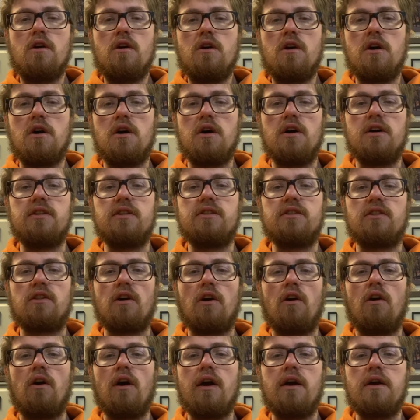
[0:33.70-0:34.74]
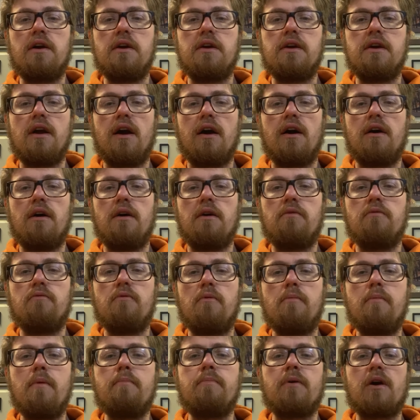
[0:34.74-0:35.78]
And I
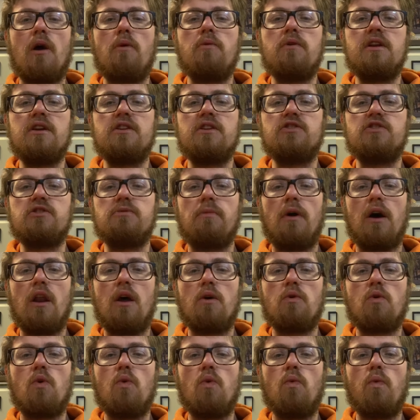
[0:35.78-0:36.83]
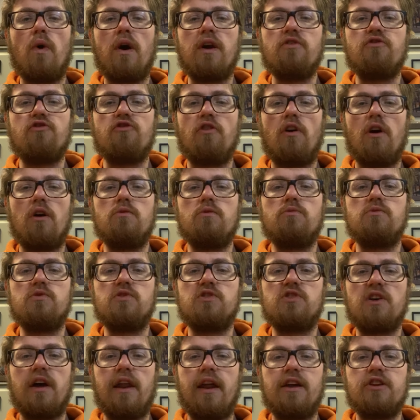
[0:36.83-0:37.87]
remember going into my local
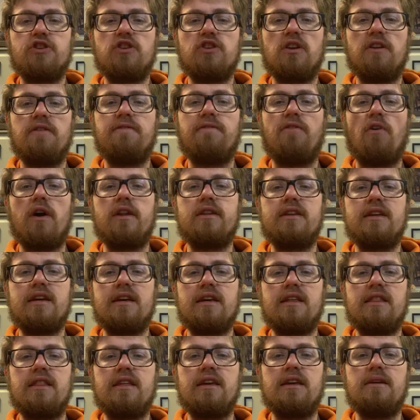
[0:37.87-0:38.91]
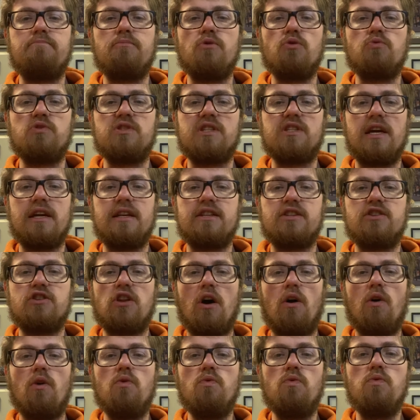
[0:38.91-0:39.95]
Waitrose and actually finding the Moosehead
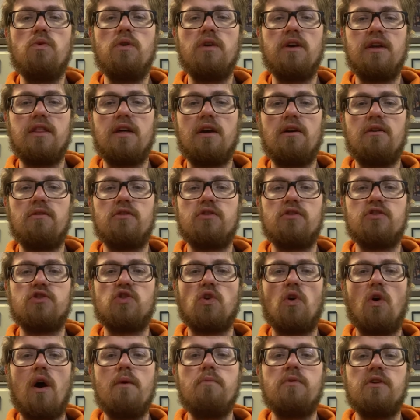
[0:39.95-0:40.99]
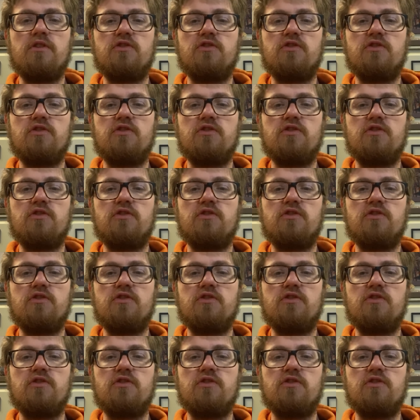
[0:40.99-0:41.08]
dough in there at the time.